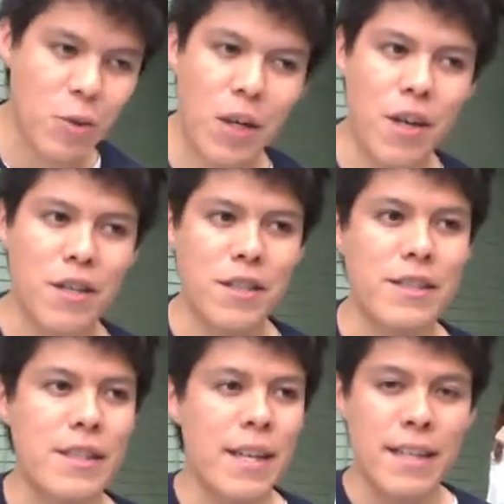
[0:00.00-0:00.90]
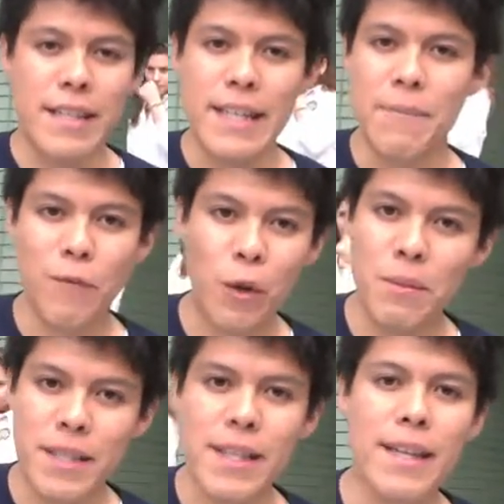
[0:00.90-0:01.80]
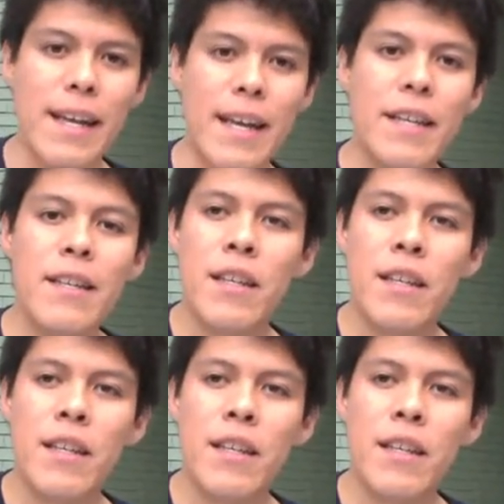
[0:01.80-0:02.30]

regarding from DNA